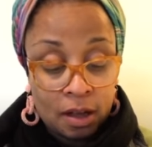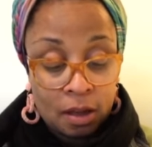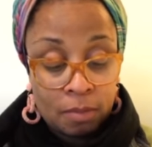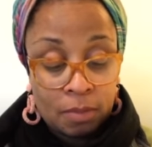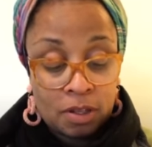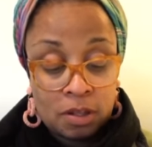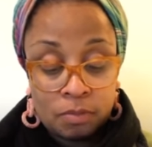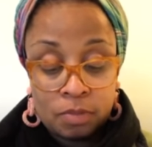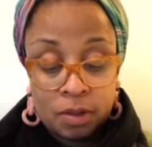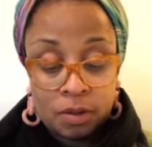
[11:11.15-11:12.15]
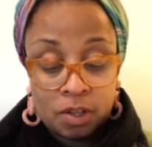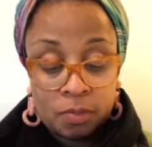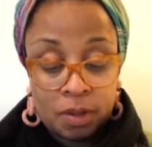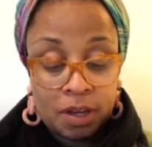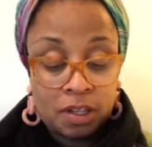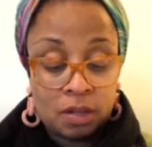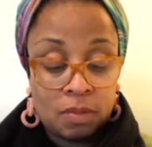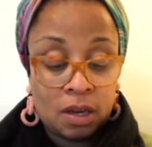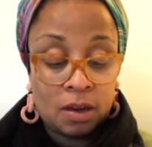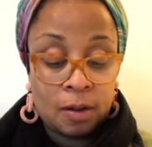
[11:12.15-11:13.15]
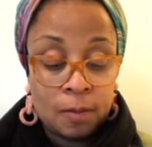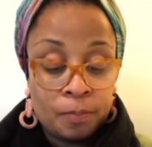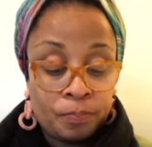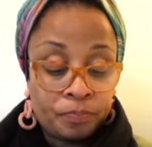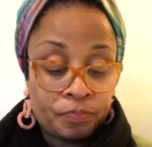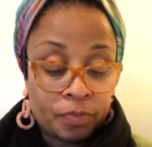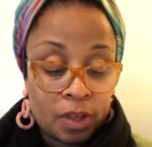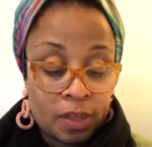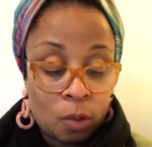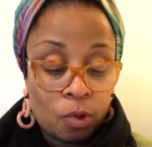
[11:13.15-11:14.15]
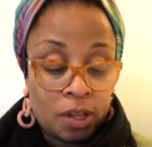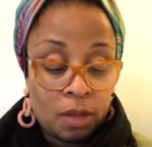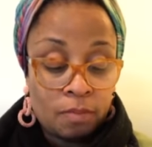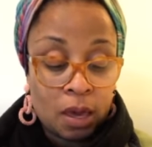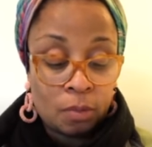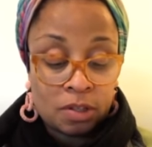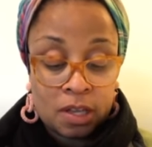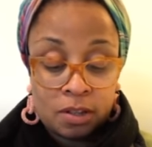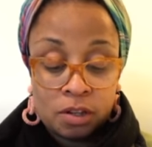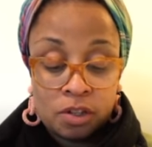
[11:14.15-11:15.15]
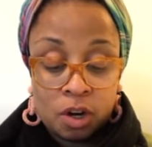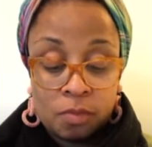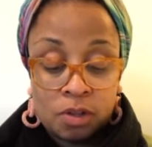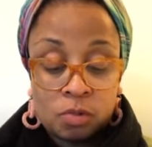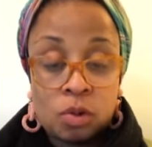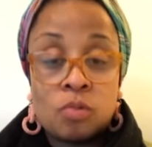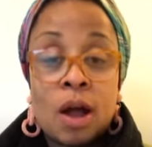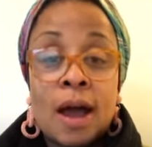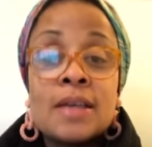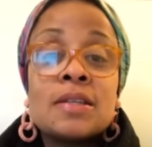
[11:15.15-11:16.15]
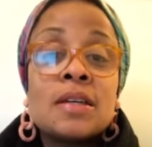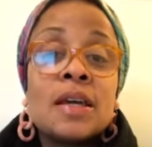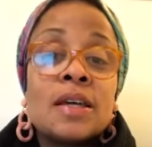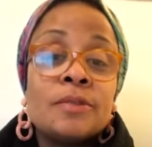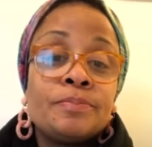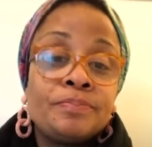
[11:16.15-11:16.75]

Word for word: My Muslim brother explained to me that what he meant was that the Germans would rise again.